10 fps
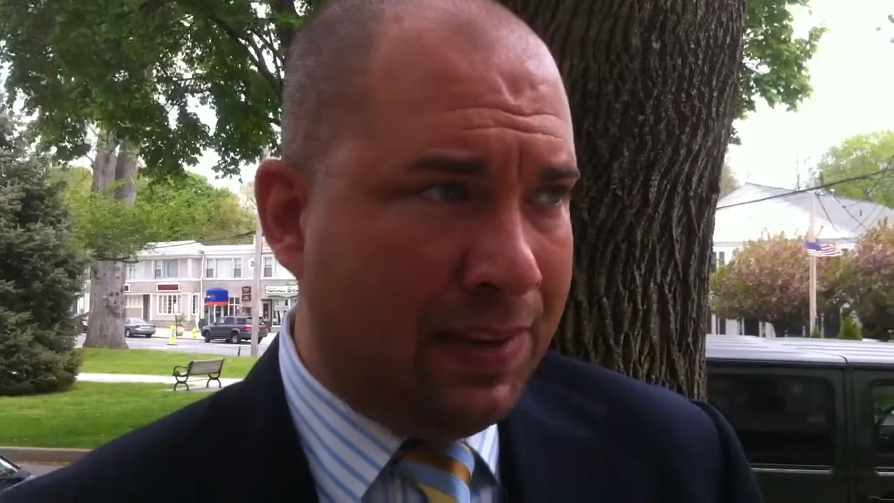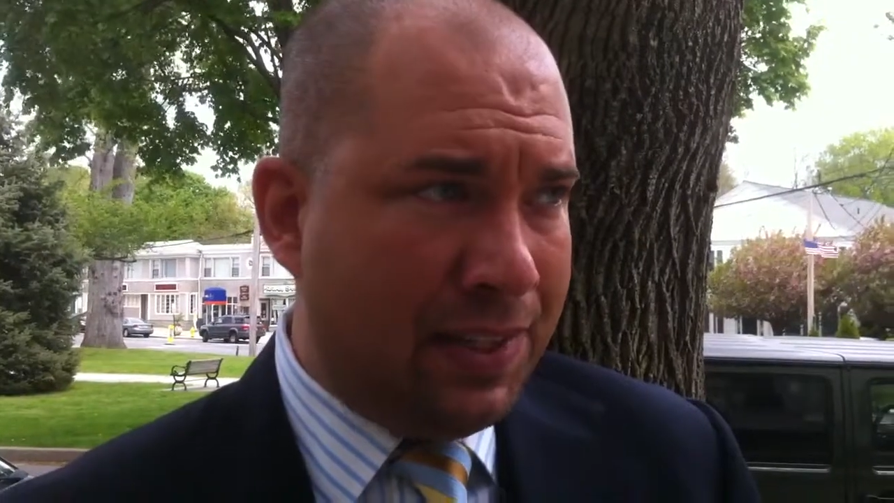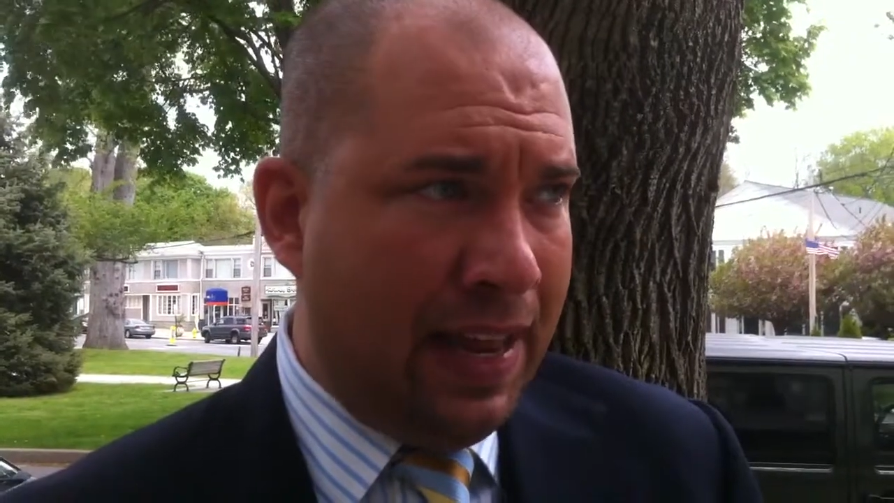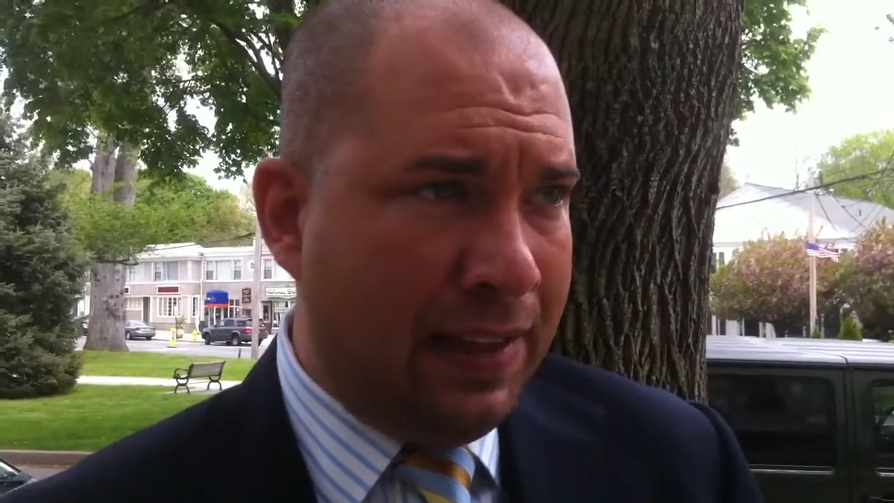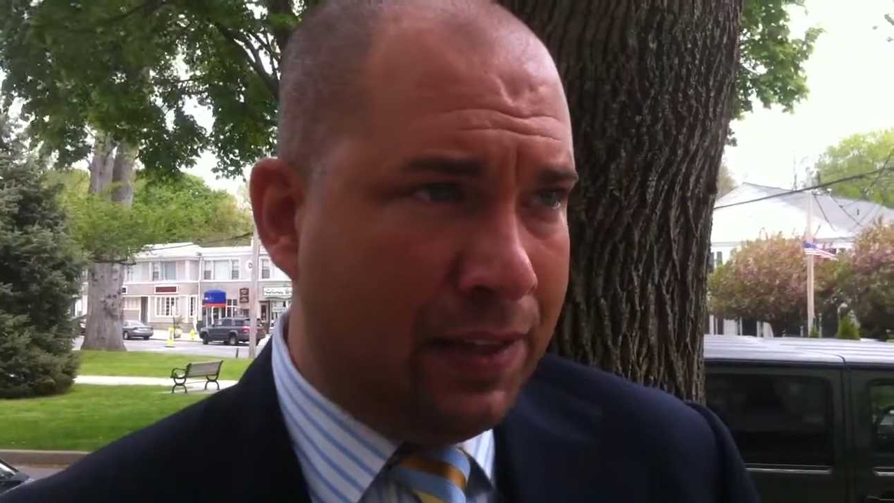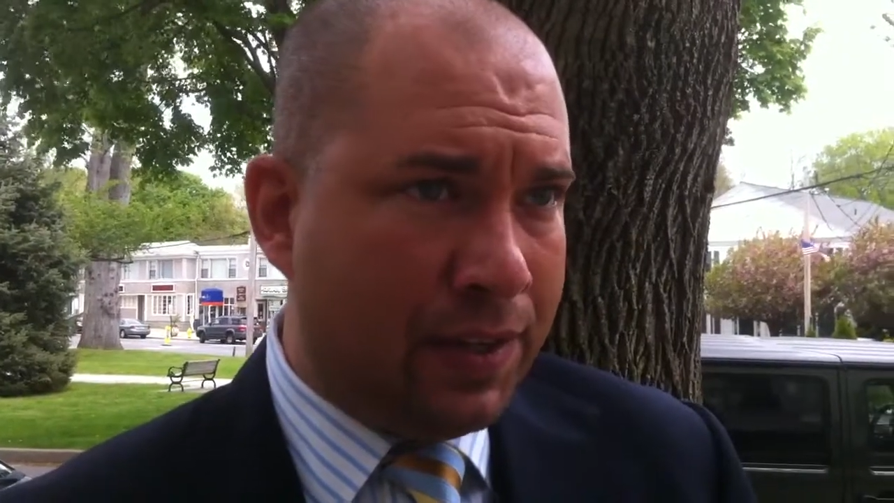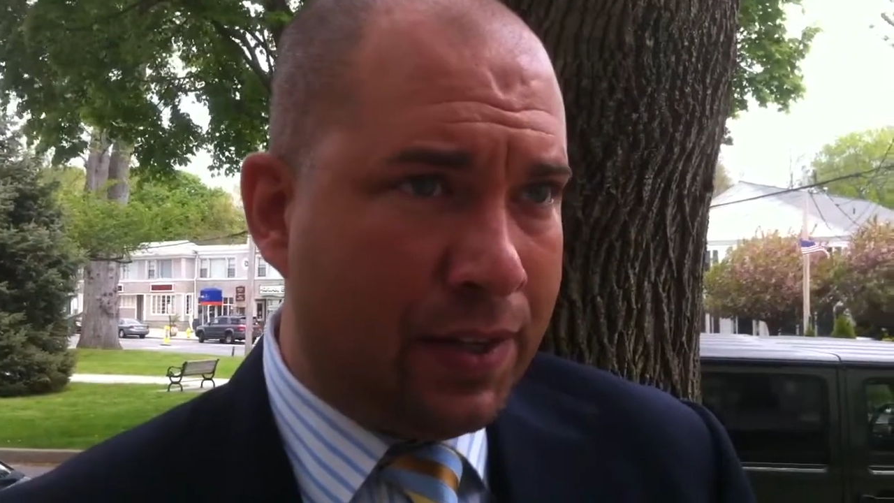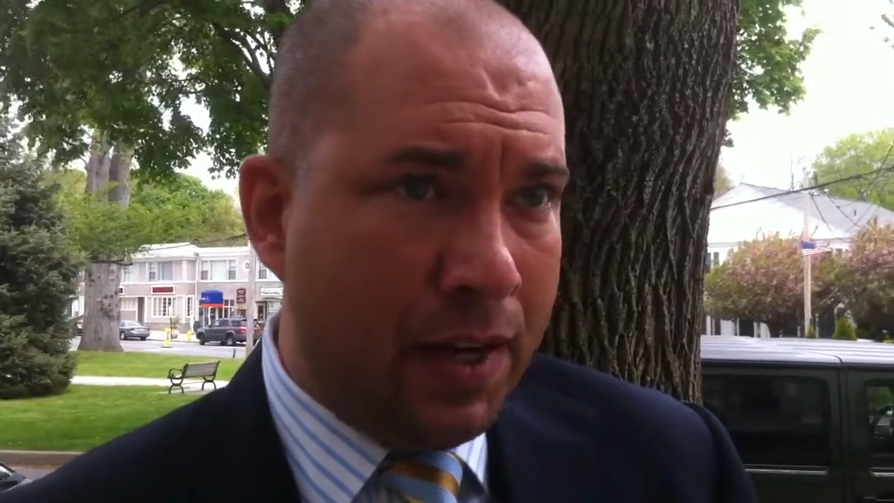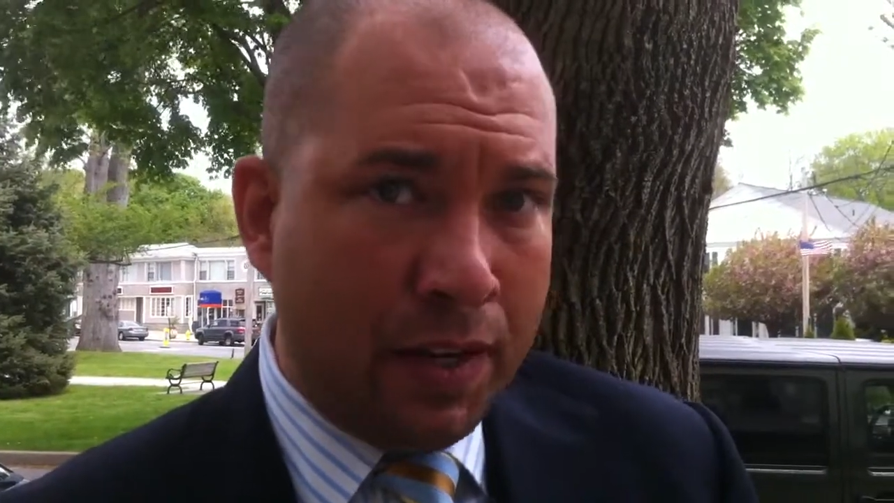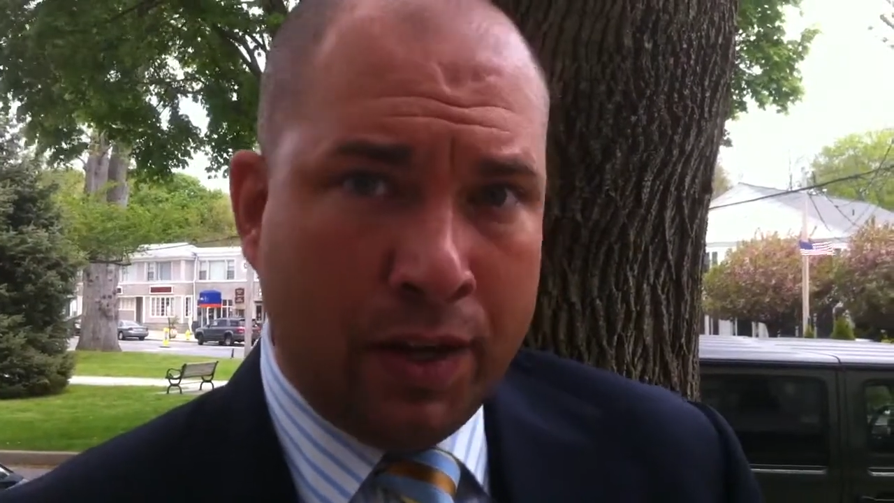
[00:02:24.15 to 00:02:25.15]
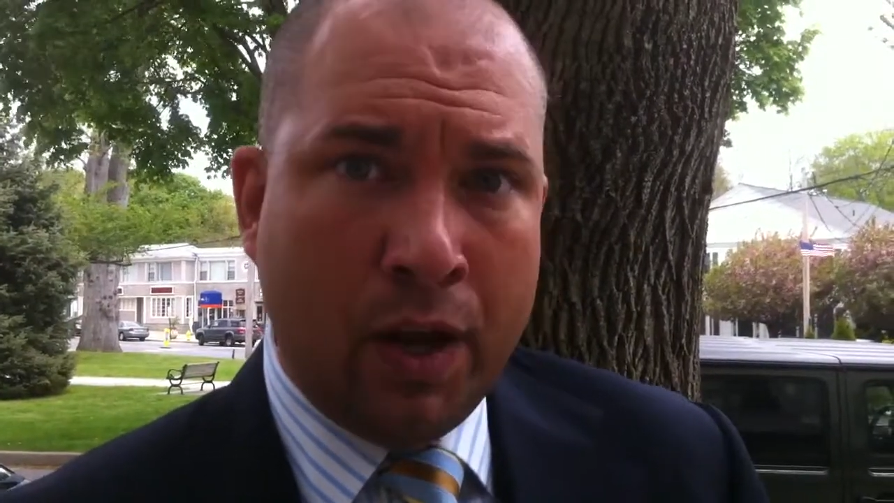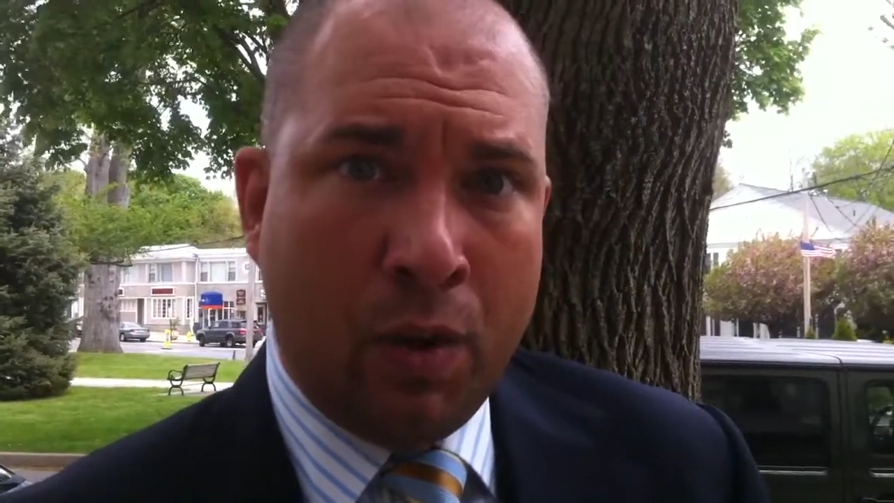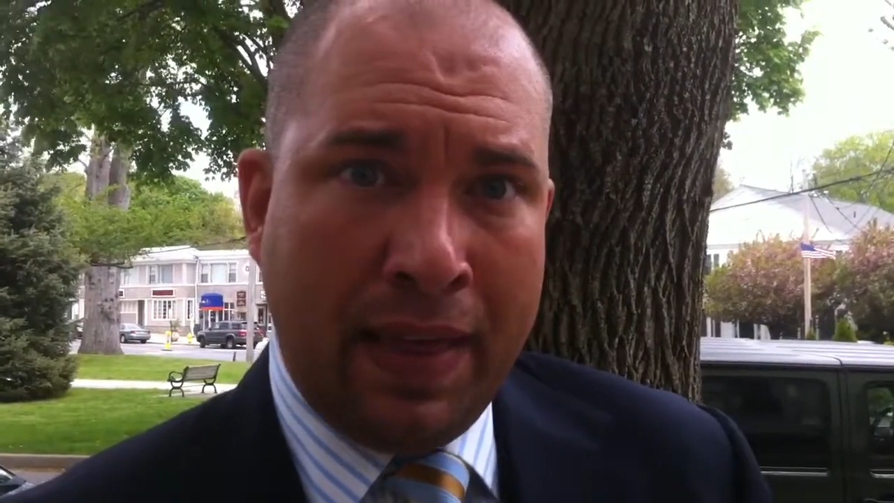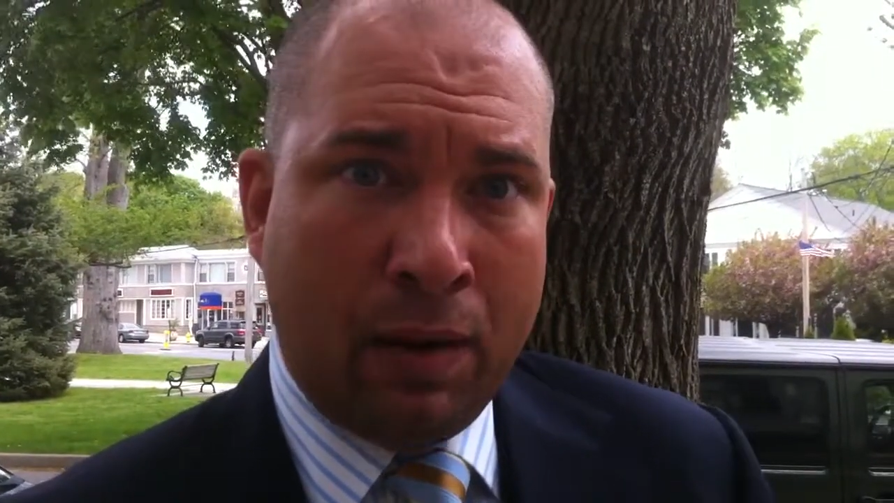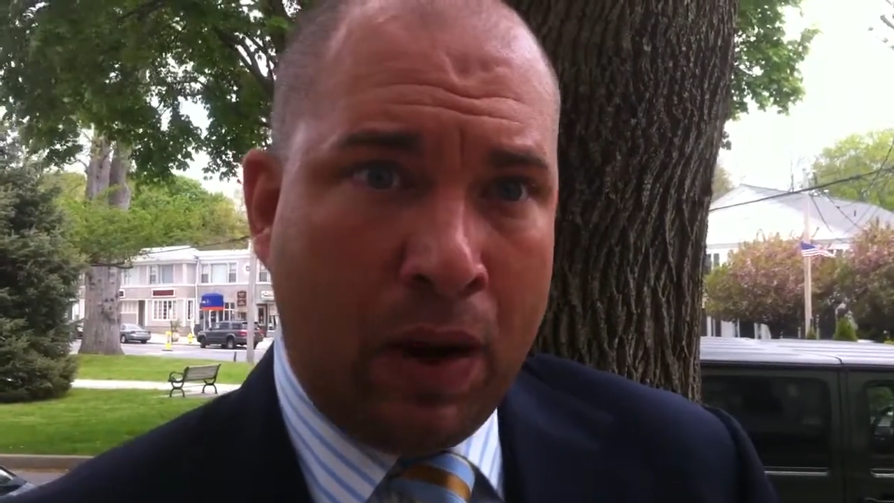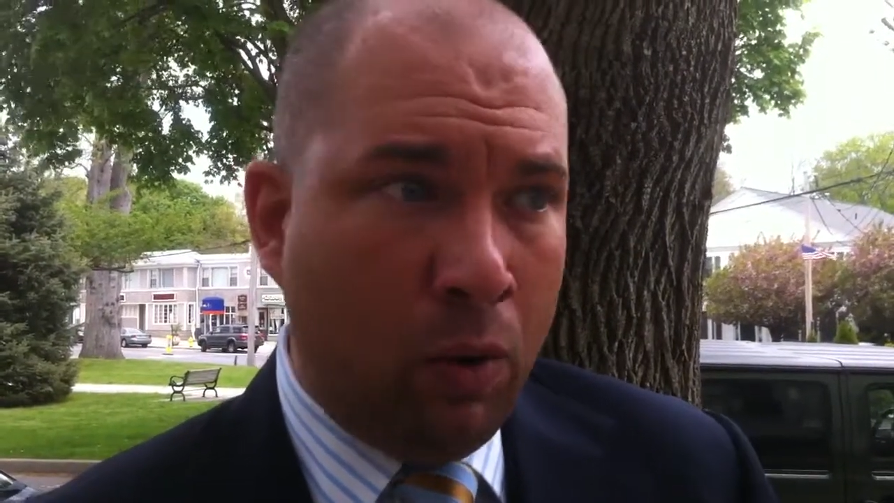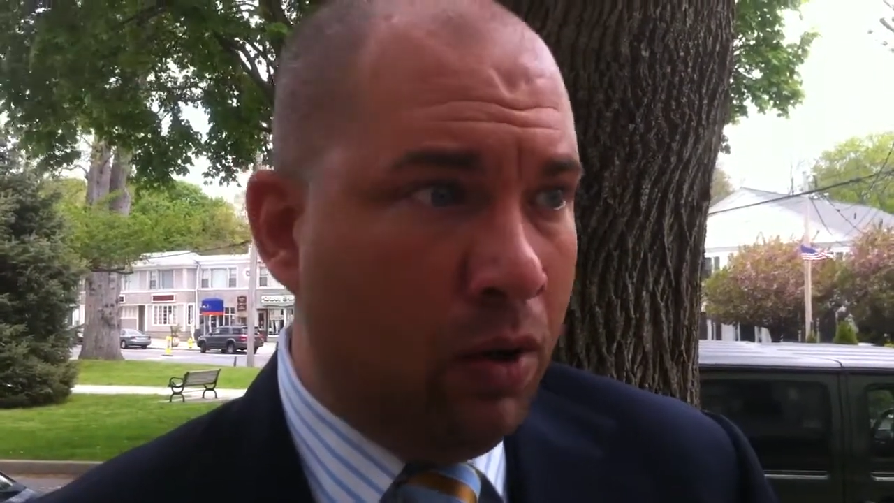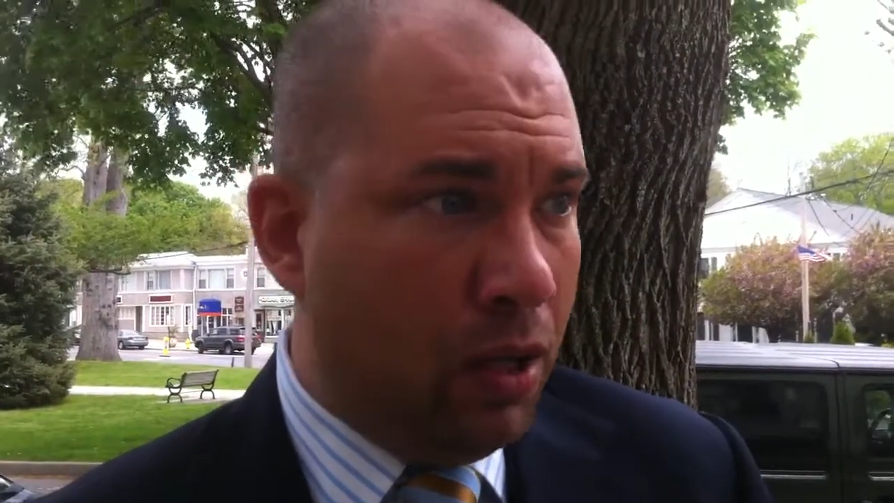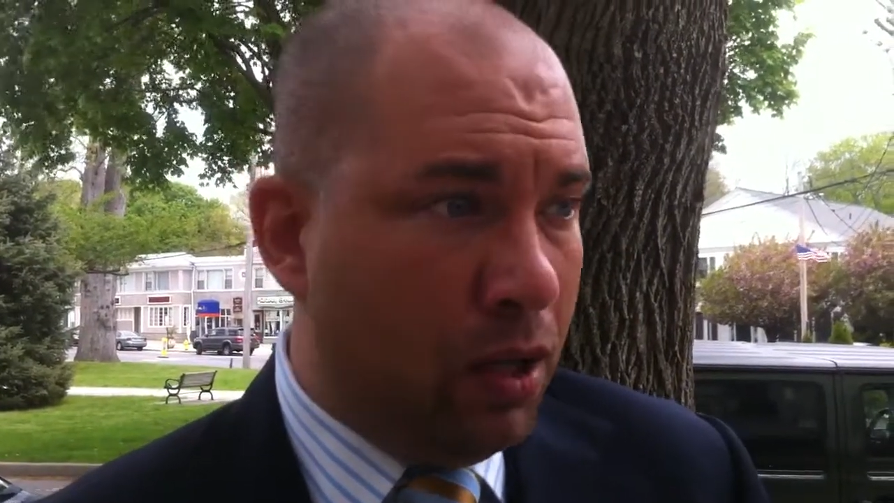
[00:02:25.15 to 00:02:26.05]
sense to go that route.